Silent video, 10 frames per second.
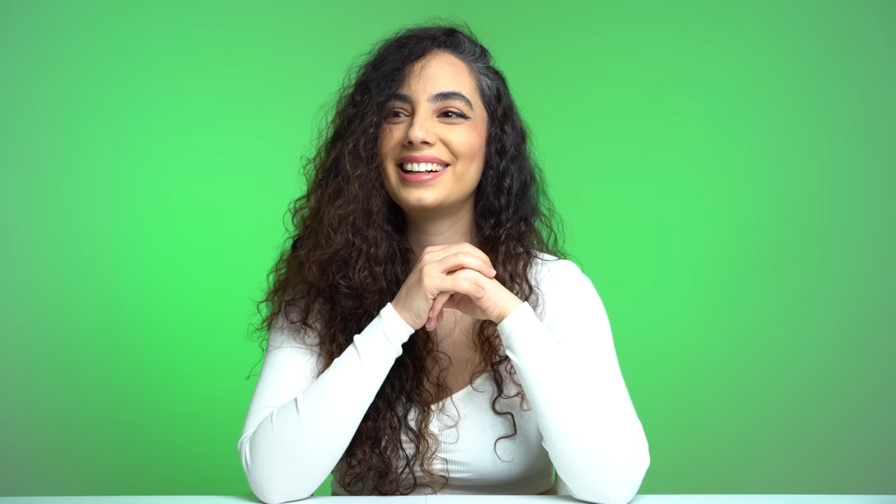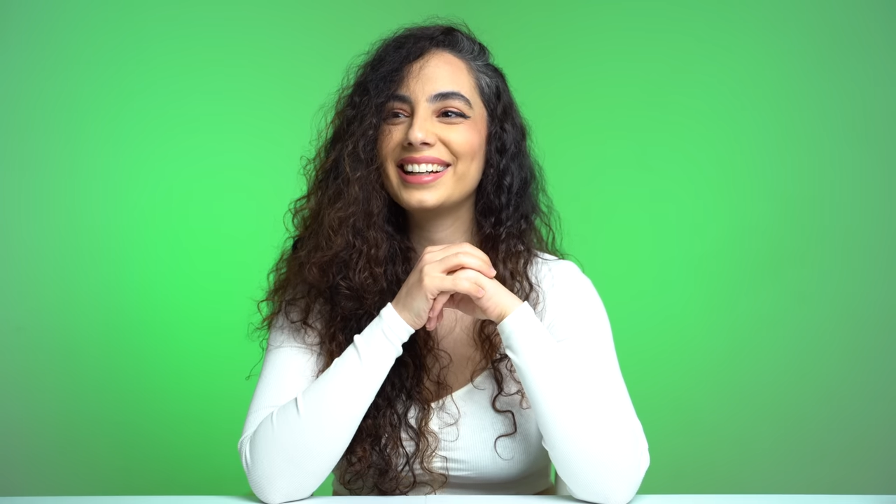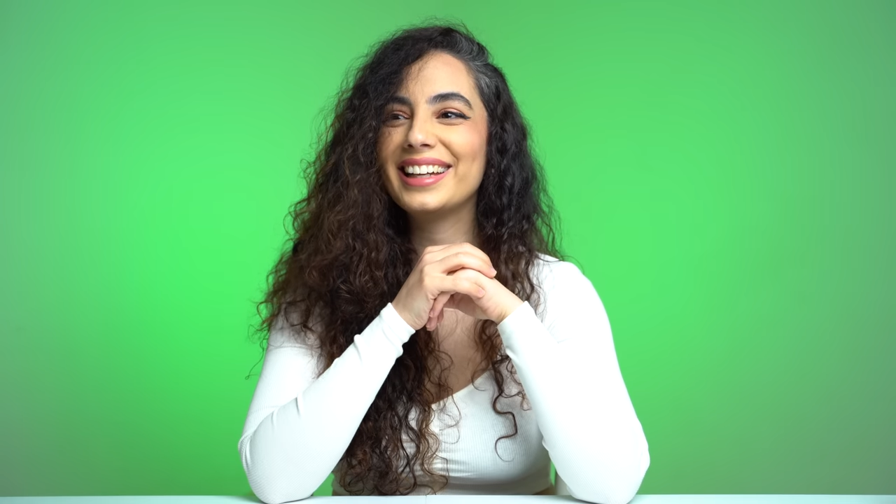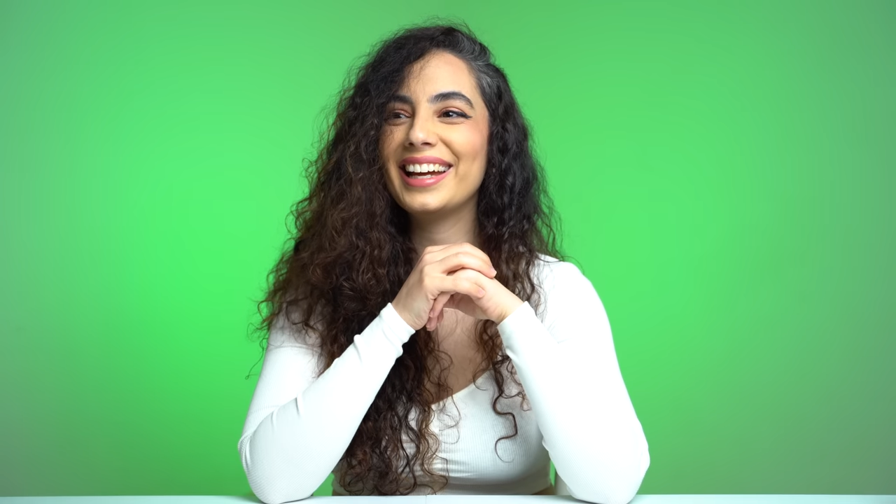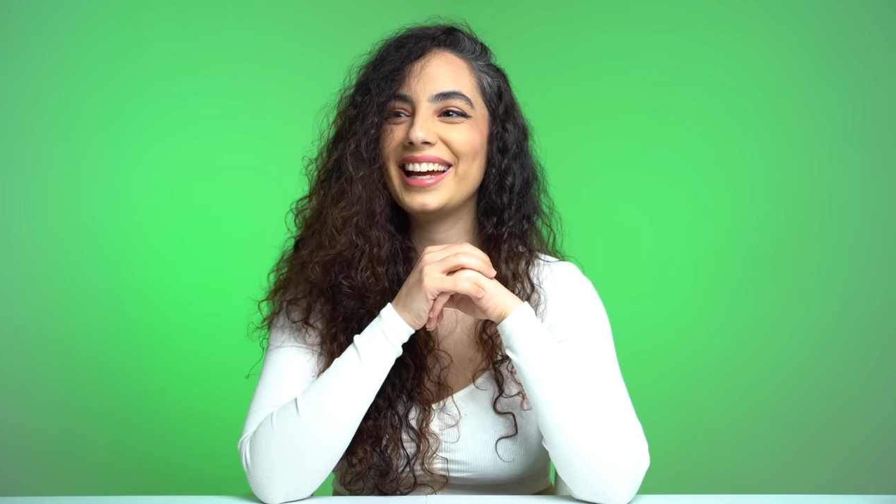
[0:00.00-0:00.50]

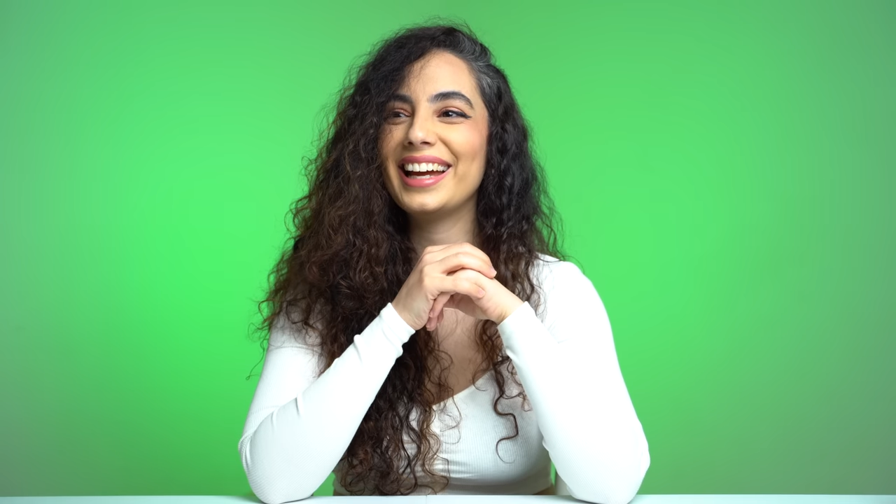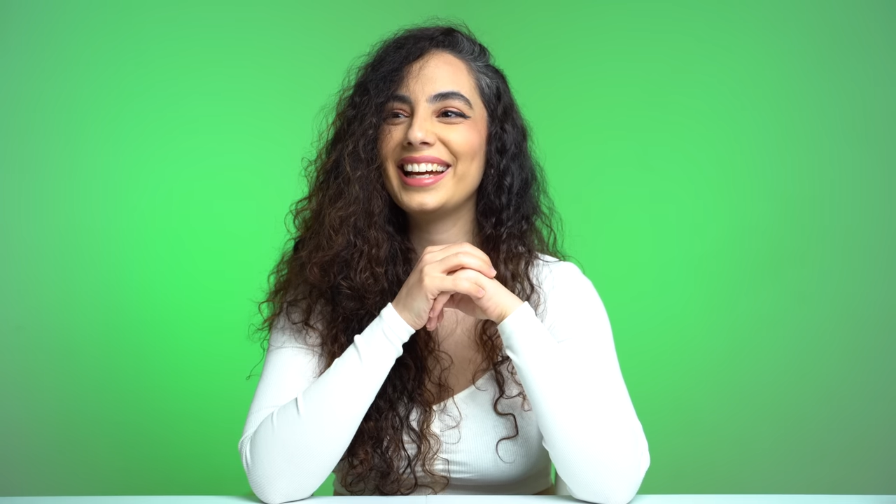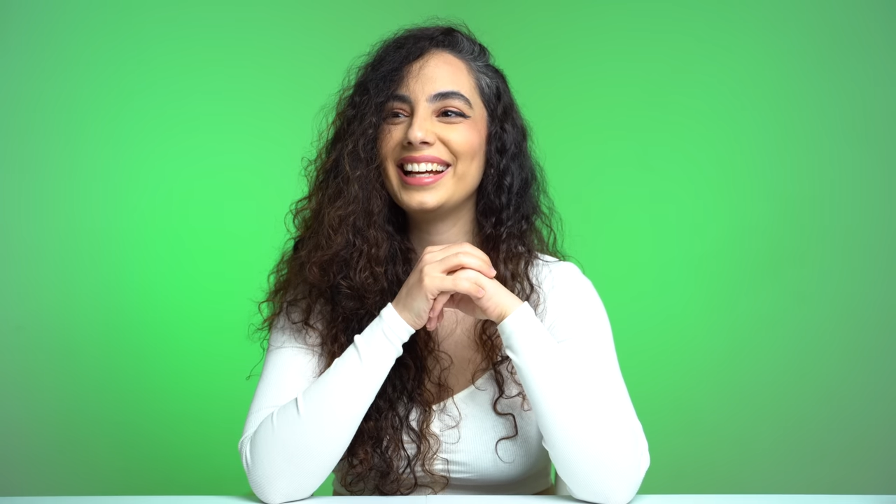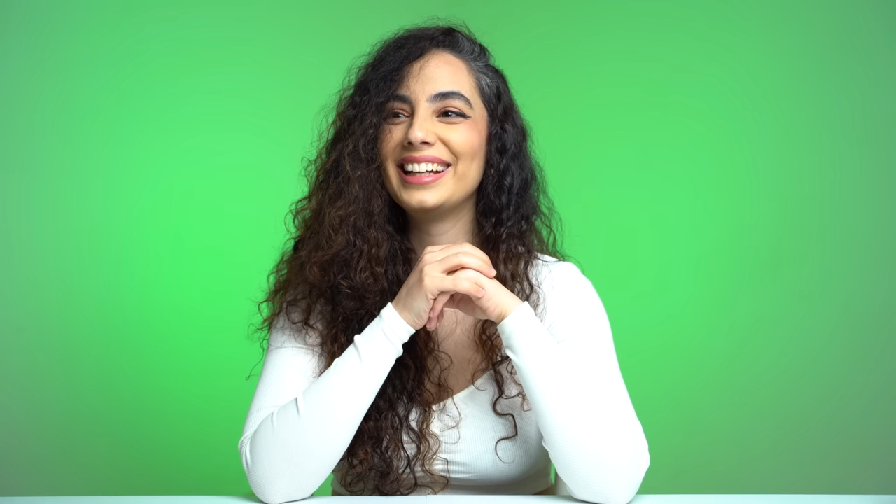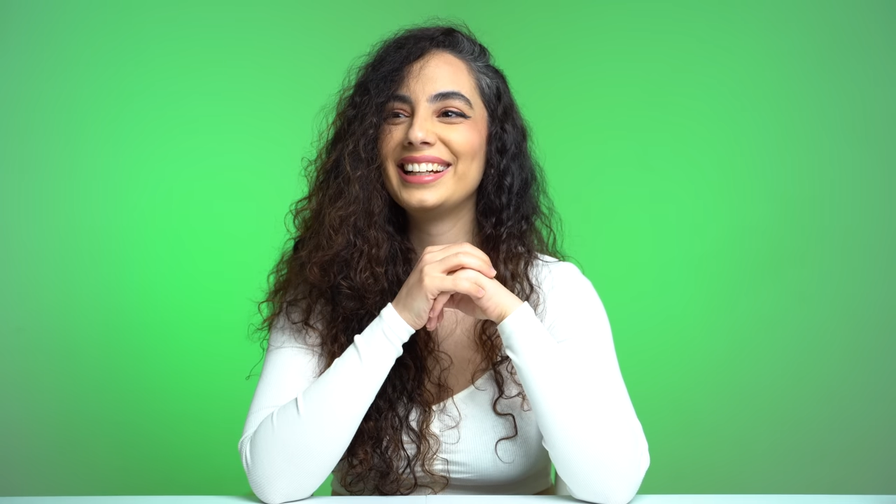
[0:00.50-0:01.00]

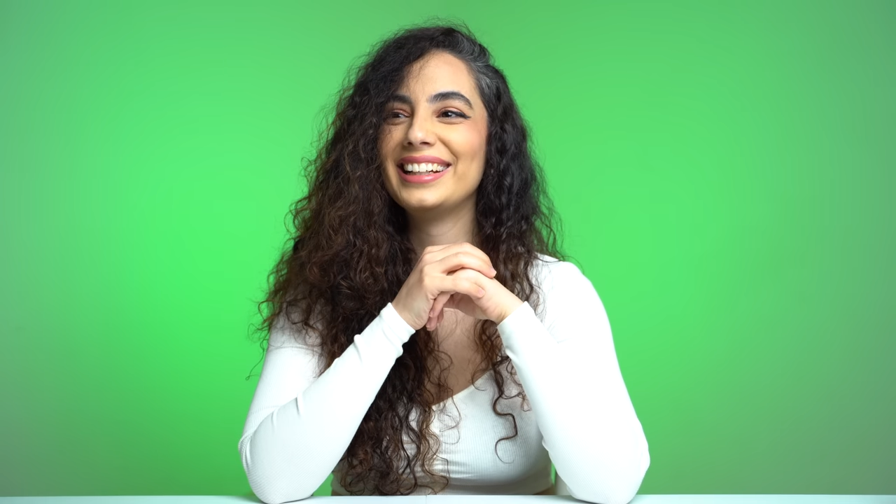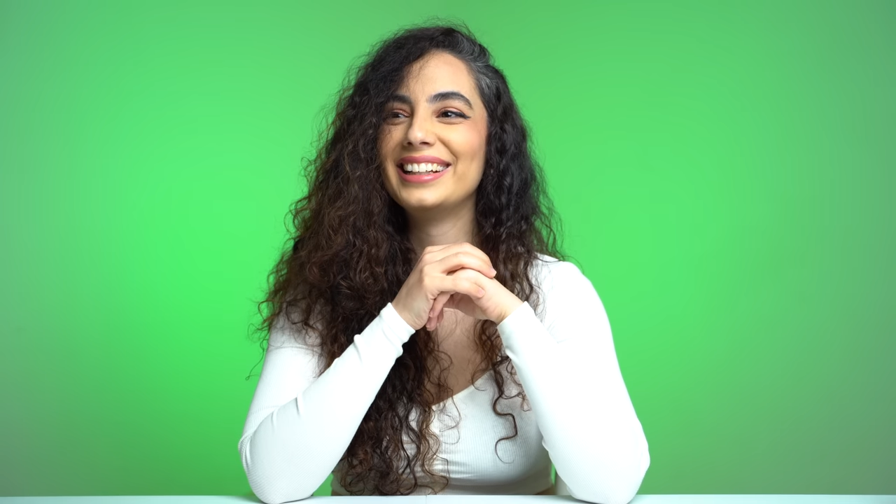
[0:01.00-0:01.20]
okay. They